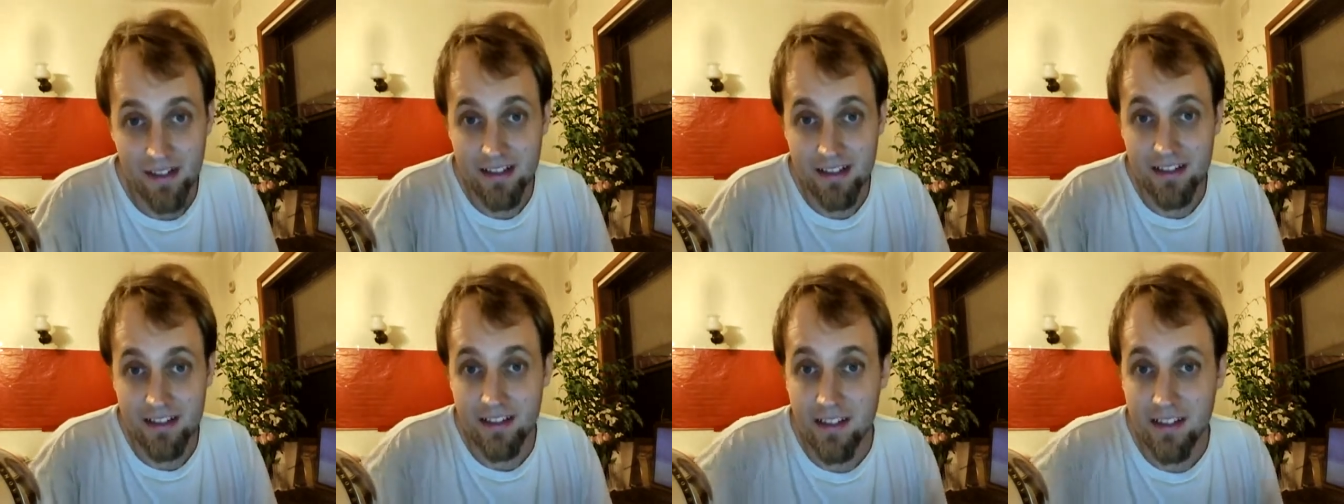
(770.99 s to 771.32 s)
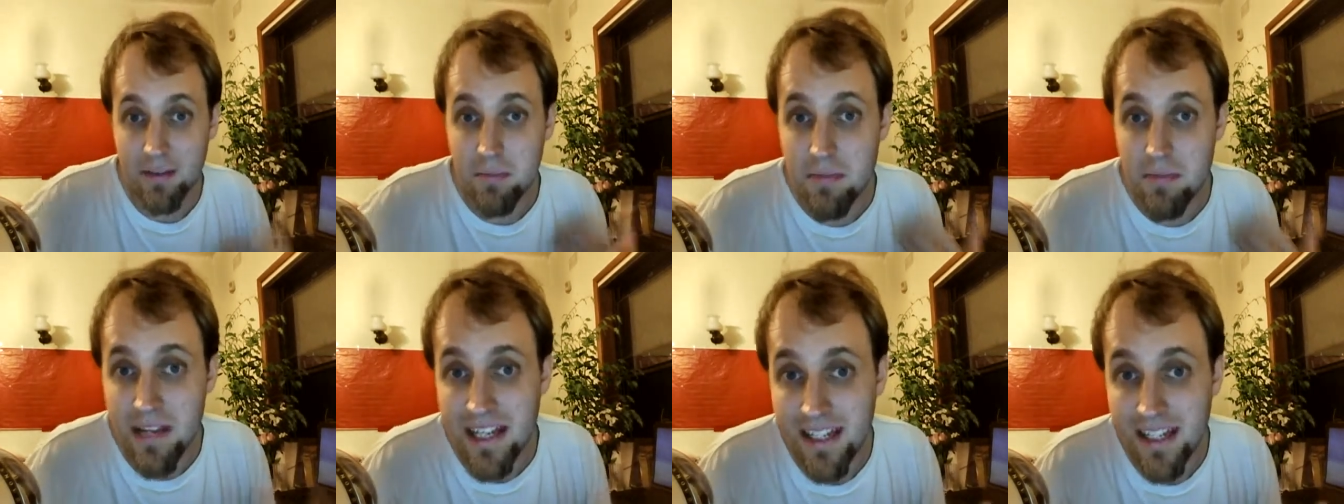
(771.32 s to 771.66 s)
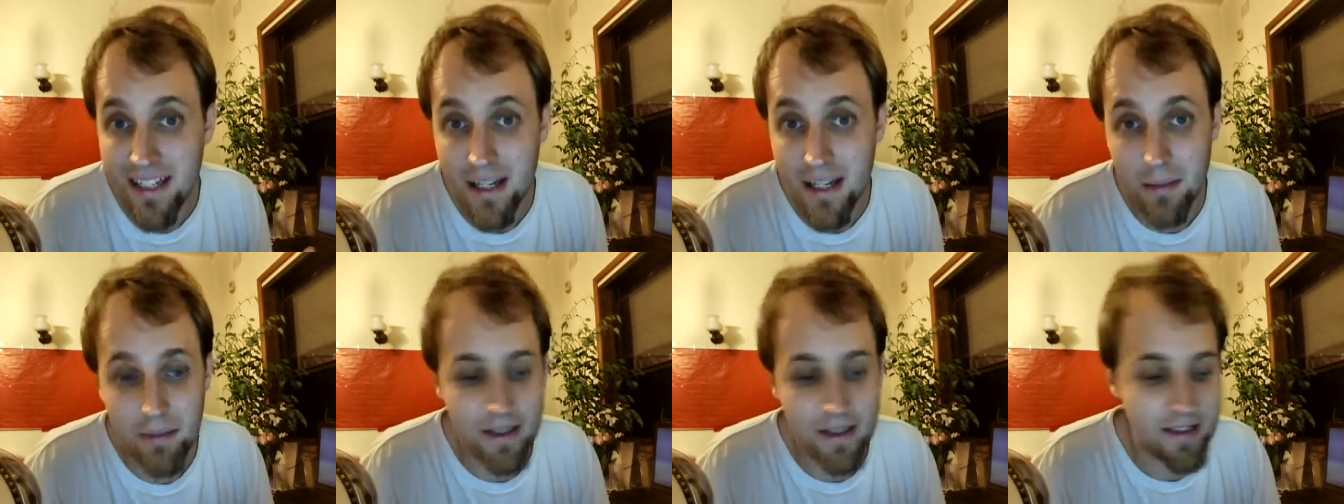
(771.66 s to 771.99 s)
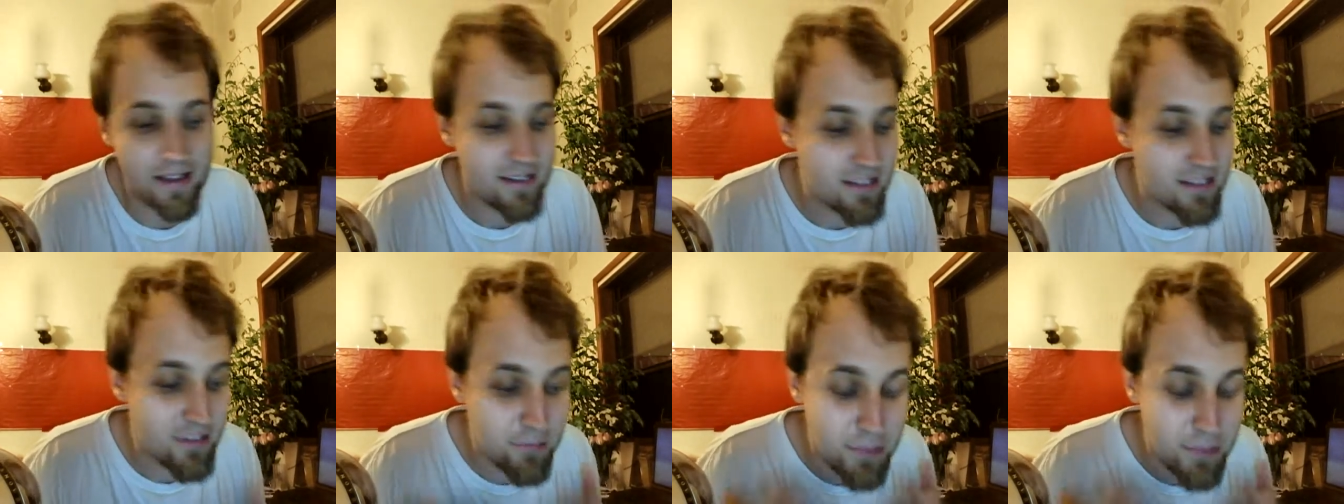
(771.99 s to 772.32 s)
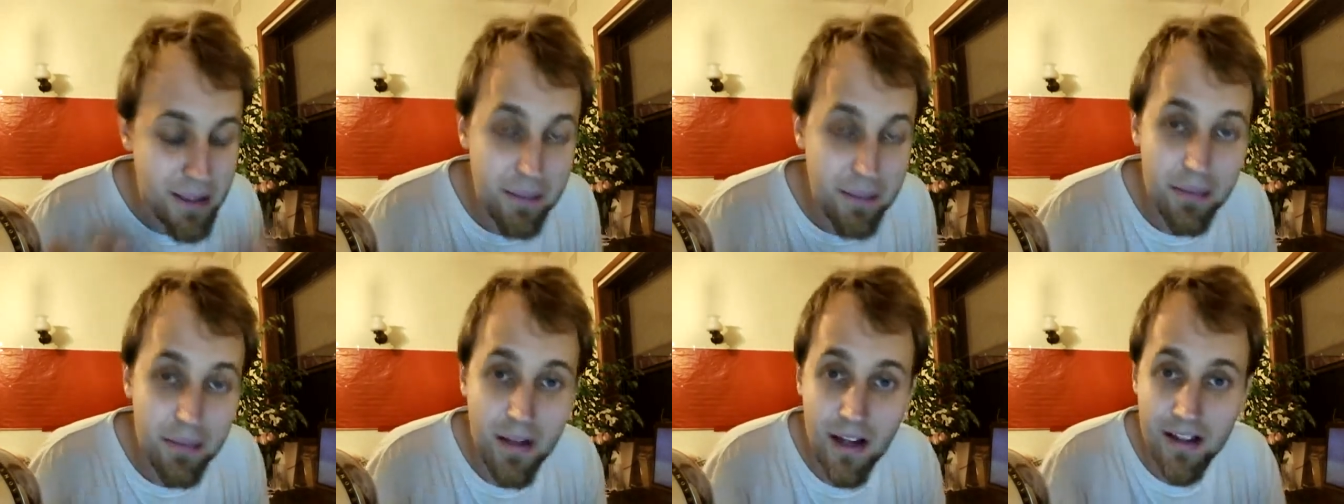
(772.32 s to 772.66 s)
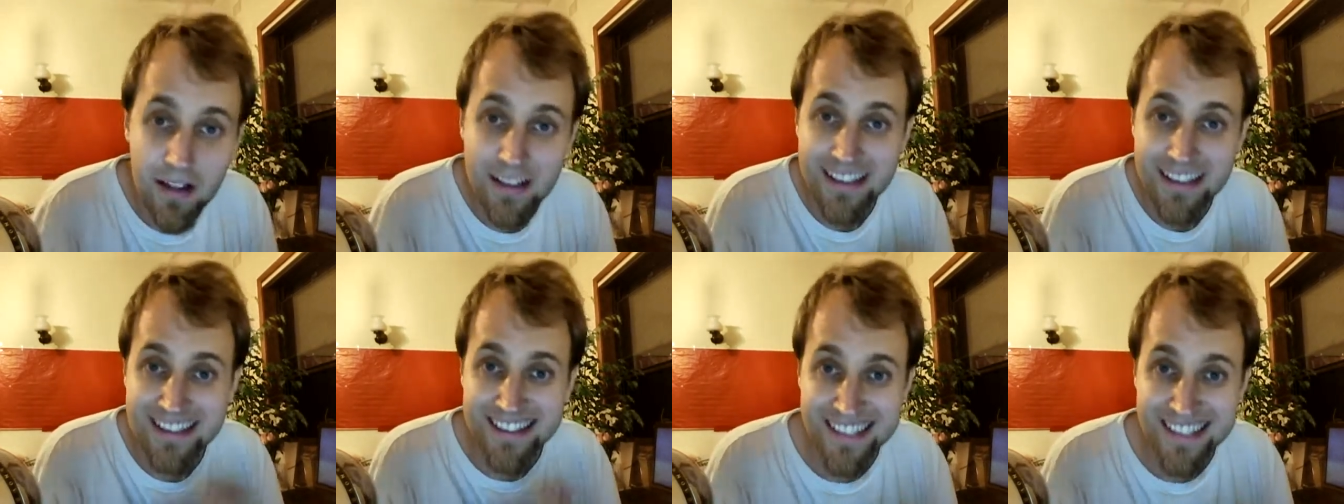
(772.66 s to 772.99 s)
into the media because if people are
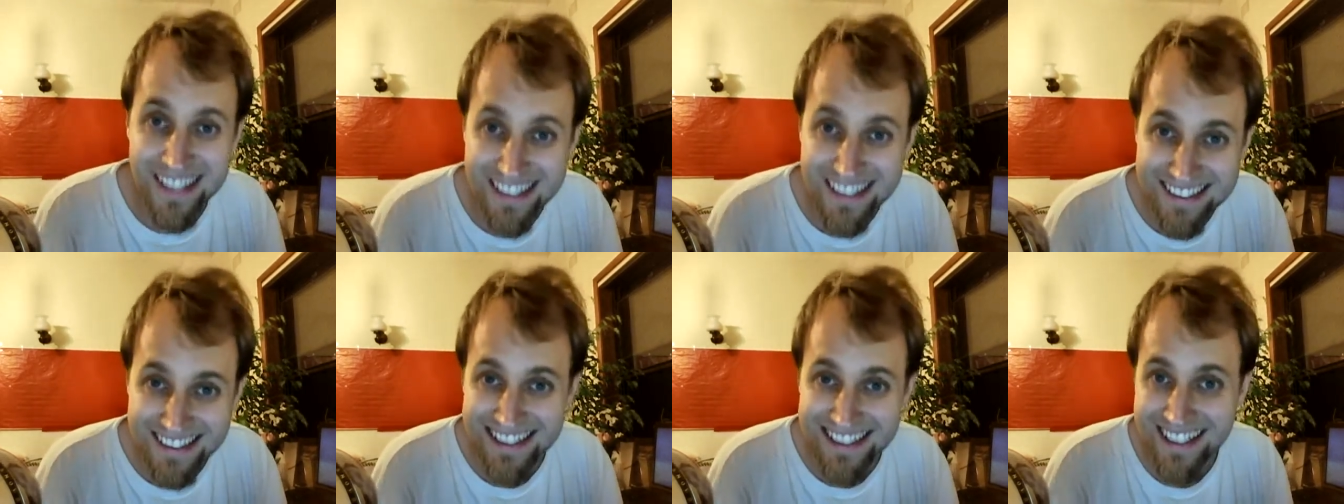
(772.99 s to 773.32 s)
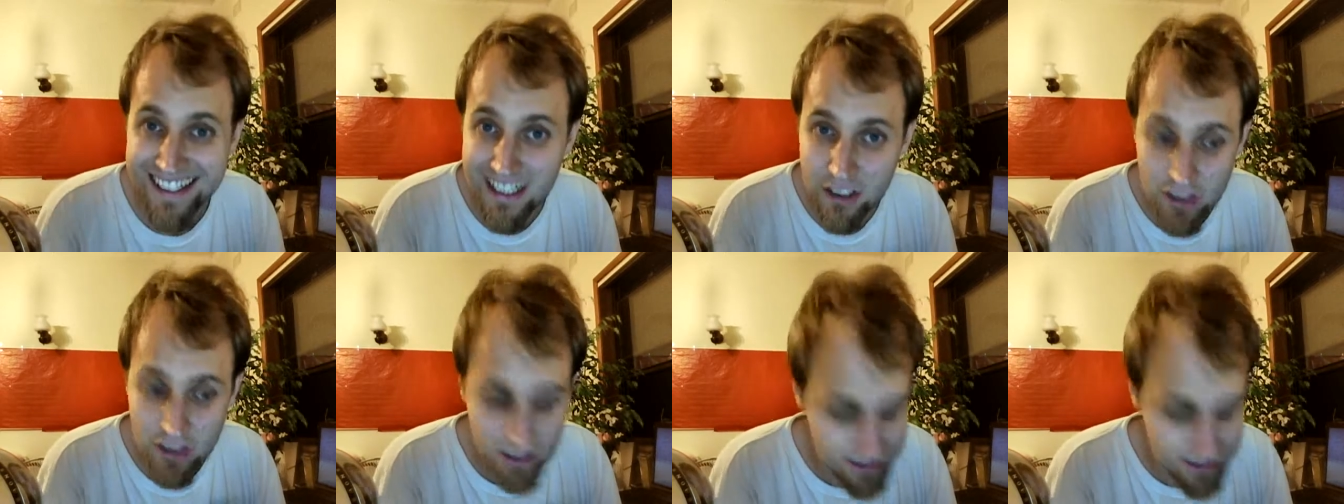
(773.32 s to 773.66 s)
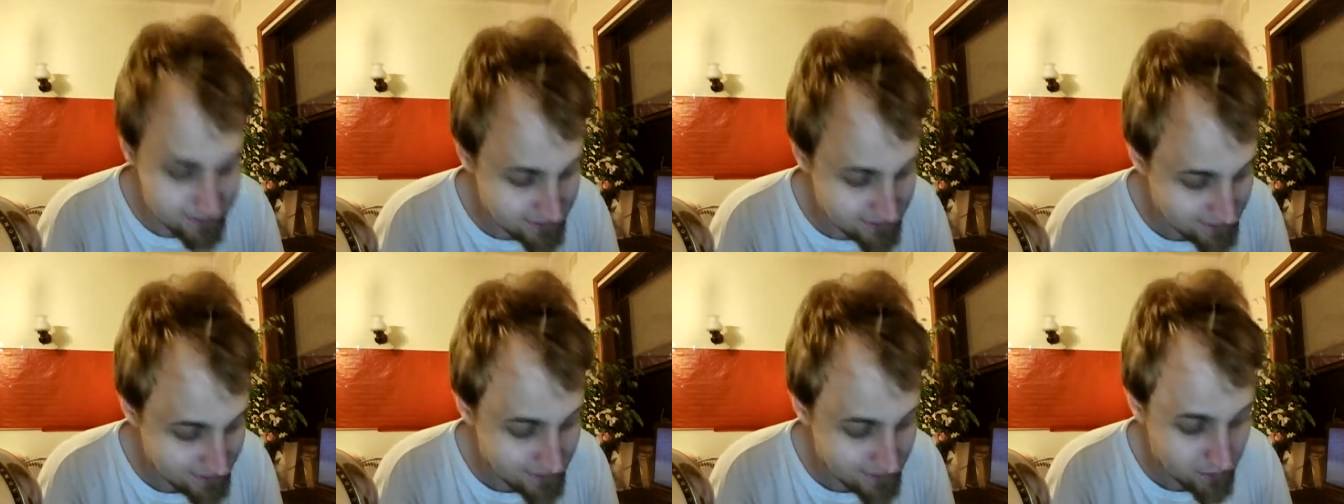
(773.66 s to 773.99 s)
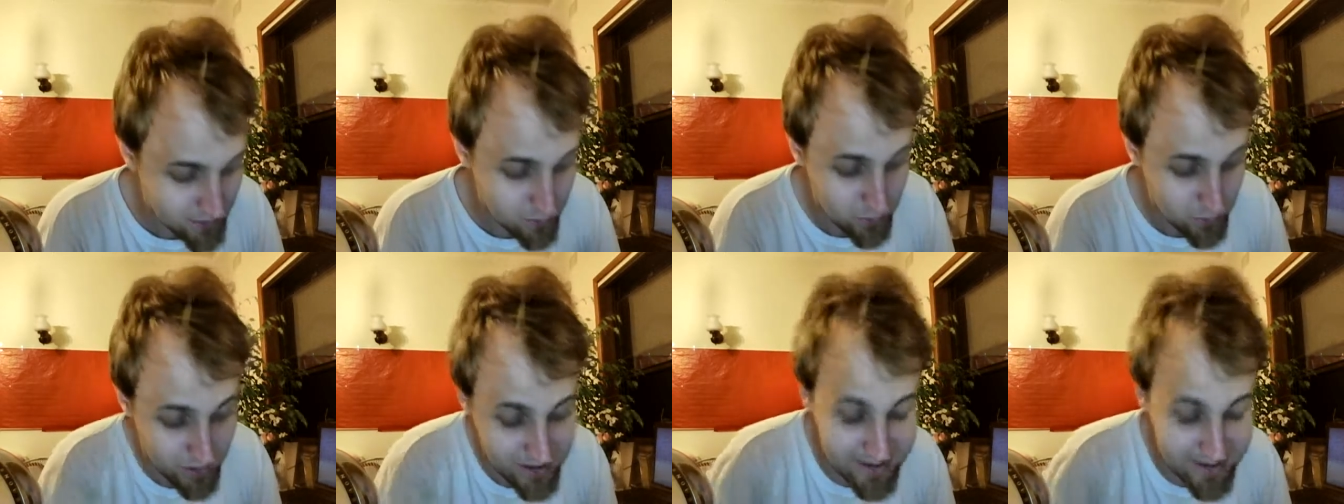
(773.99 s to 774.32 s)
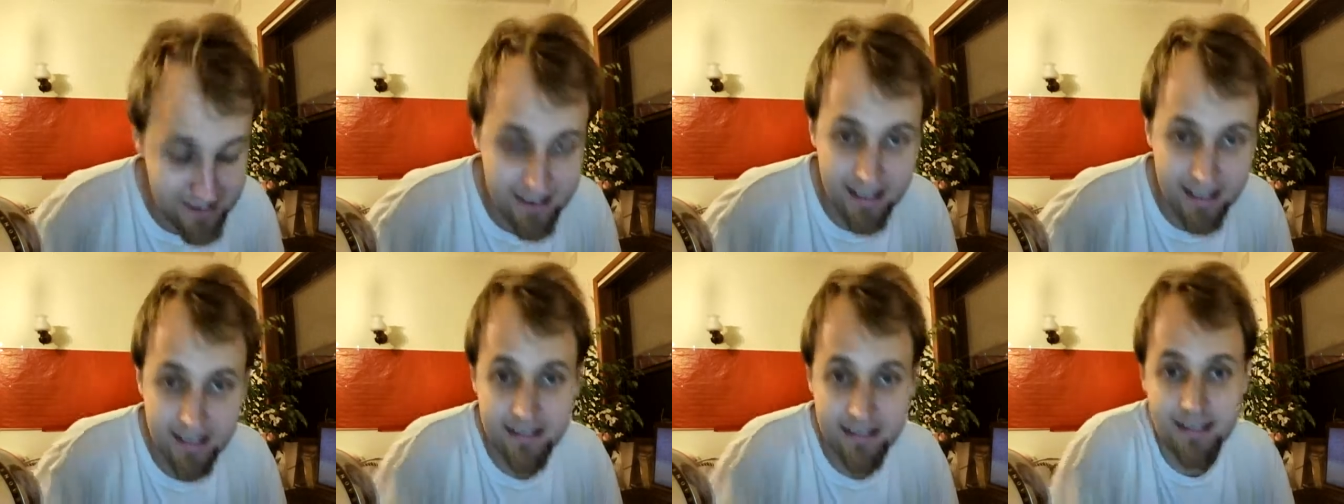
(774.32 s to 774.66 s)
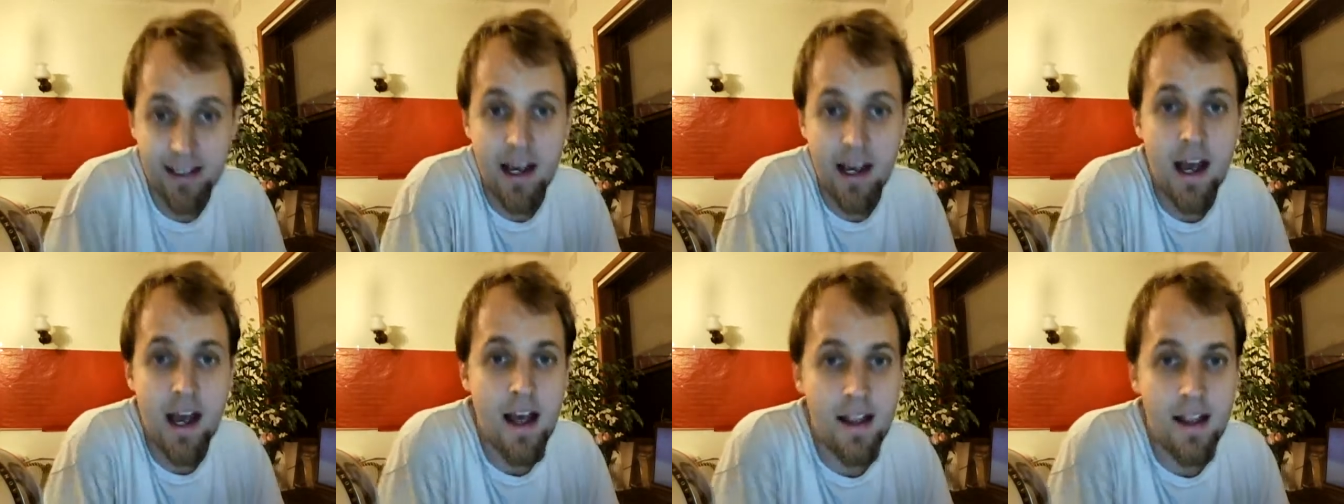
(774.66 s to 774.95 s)
discussing injustice in one sense